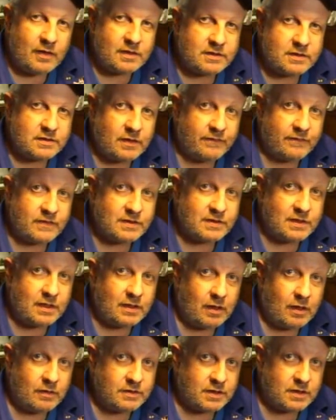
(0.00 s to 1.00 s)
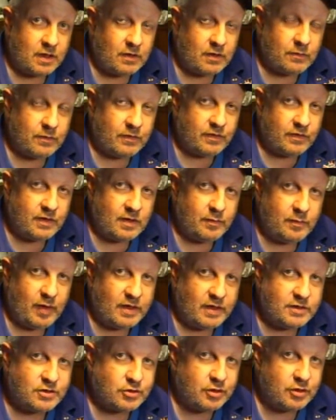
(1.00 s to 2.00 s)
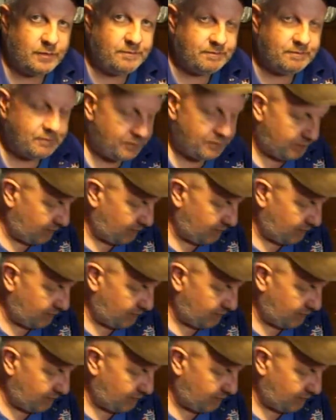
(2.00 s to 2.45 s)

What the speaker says: This is obviously going to go with the bass drum.